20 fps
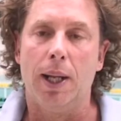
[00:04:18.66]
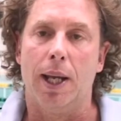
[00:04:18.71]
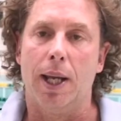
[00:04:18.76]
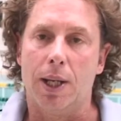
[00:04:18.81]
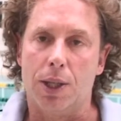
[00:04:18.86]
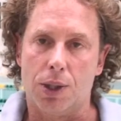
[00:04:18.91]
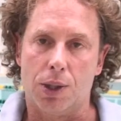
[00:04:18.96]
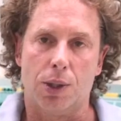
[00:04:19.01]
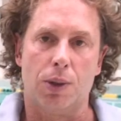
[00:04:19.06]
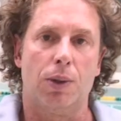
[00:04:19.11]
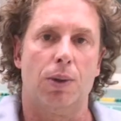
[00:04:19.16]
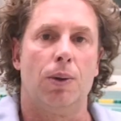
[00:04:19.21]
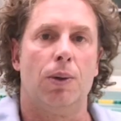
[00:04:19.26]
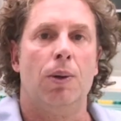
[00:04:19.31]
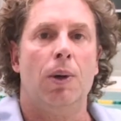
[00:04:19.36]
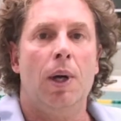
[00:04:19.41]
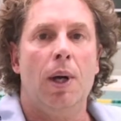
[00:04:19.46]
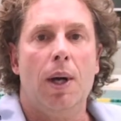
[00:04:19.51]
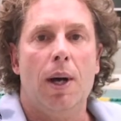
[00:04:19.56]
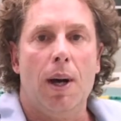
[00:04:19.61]
into
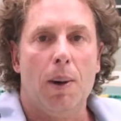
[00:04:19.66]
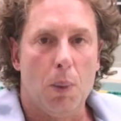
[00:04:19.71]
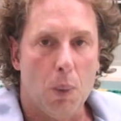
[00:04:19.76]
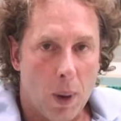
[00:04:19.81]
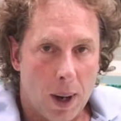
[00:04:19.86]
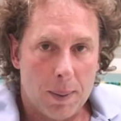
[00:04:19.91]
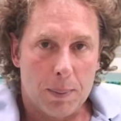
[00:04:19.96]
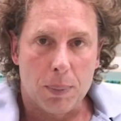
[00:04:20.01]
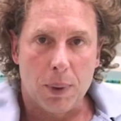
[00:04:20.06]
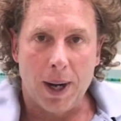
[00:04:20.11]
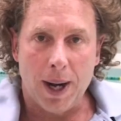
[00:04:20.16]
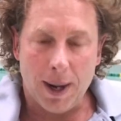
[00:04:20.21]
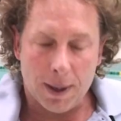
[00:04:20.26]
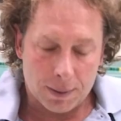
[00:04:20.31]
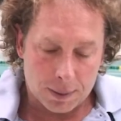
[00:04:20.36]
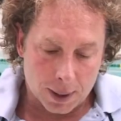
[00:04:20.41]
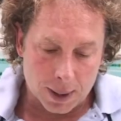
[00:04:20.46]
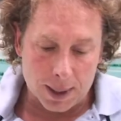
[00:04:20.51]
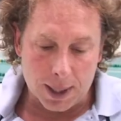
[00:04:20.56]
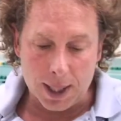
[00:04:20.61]
one
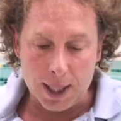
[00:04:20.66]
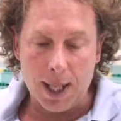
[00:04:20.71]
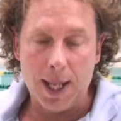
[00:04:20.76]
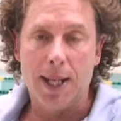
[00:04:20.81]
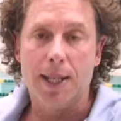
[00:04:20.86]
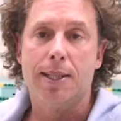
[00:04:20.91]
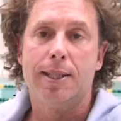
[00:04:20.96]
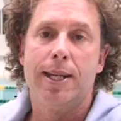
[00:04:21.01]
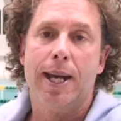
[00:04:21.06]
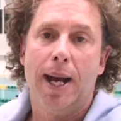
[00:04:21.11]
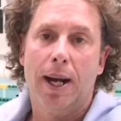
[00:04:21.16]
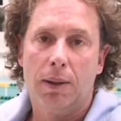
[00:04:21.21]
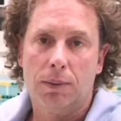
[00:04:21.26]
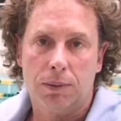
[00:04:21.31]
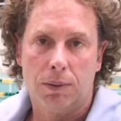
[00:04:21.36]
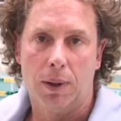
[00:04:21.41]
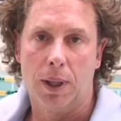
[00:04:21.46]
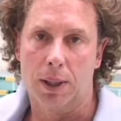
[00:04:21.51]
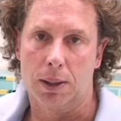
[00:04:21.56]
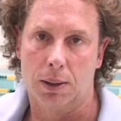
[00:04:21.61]
breath and then head down,
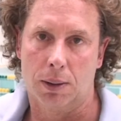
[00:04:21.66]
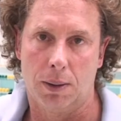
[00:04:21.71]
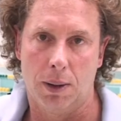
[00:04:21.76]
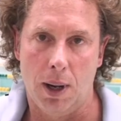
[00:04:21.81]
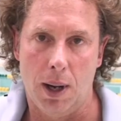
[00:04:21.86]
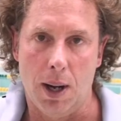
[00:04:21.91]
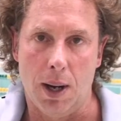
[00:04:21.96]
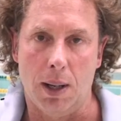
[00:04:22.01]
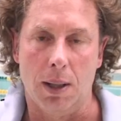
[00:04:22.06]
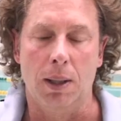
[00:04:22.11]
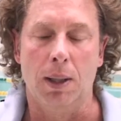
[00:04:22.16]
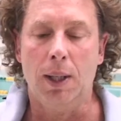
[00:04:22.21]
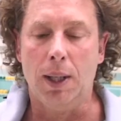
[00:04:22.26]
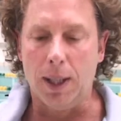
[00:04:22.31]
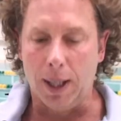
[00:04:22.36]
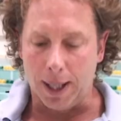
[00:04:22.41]
front crawl.